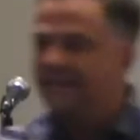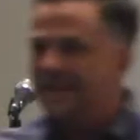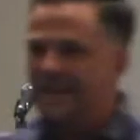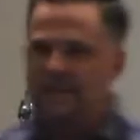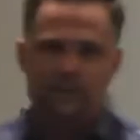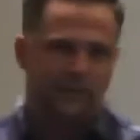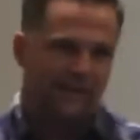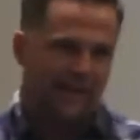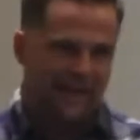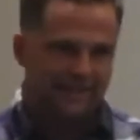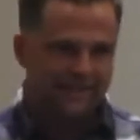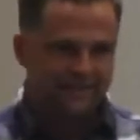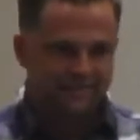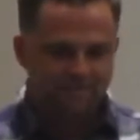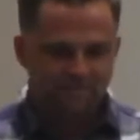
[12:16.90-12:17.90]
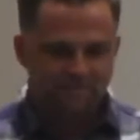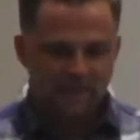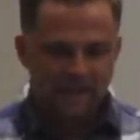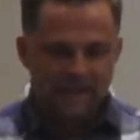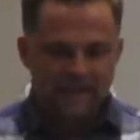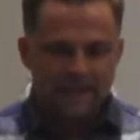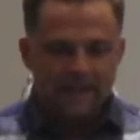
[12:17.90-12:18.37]
the Israelites
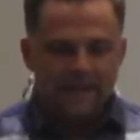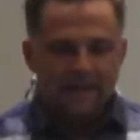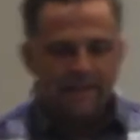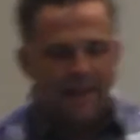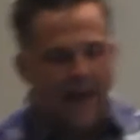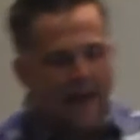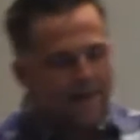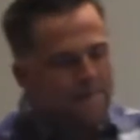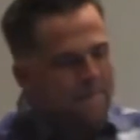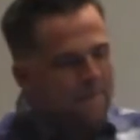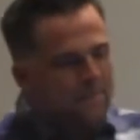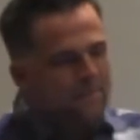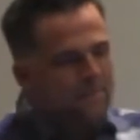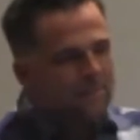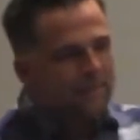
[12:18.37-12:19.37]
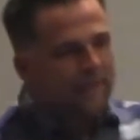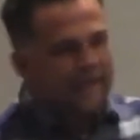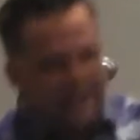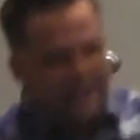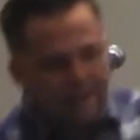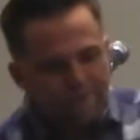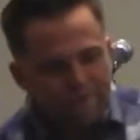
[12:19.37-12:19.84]
that
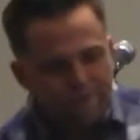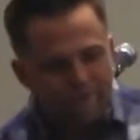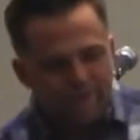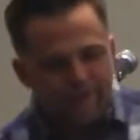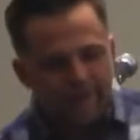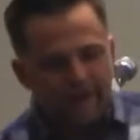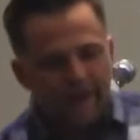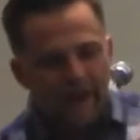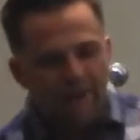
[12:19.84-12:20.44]
if a